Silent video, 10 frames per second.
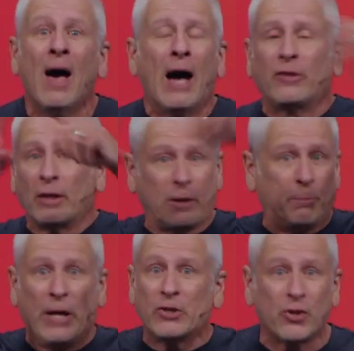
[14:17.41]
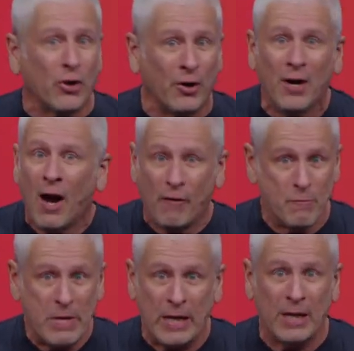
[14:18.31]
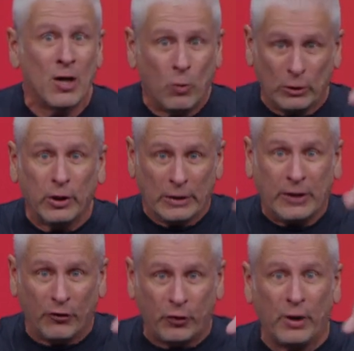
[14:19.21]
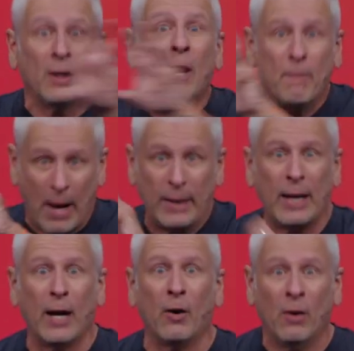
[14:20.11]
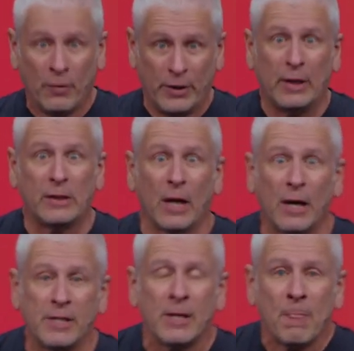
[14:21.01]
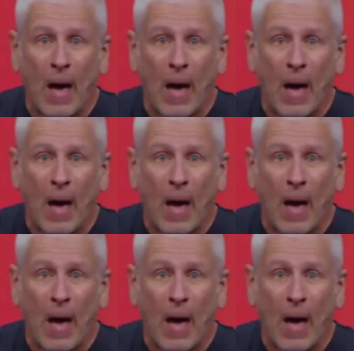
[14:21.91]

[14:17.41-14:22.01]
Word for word: I thought the picture of me would look different by now than it does.